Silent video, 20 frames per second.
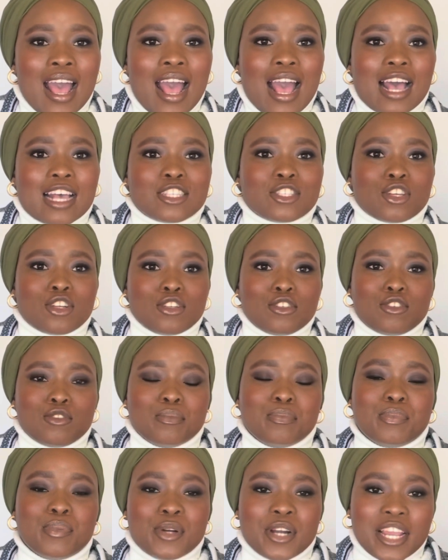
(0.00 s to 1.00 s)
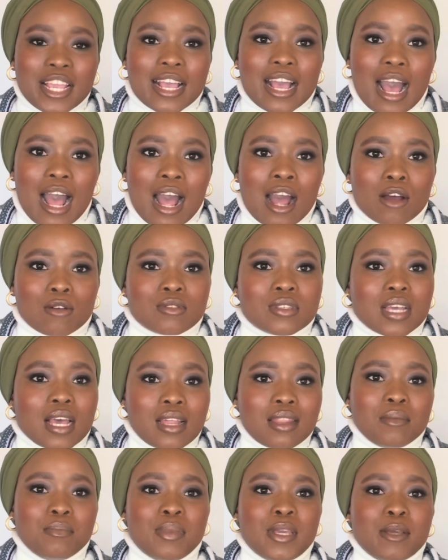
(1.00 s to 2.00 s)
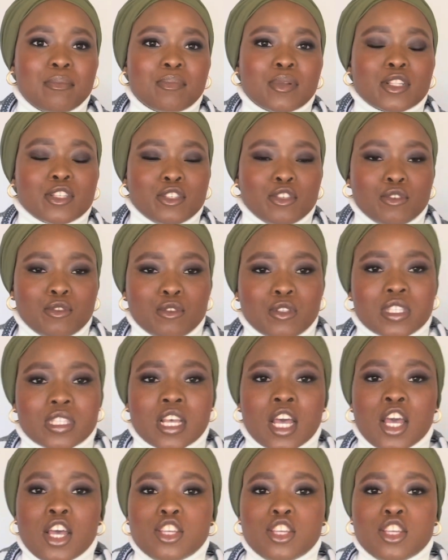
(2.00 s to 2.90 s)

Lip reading: I started to break out. Other people use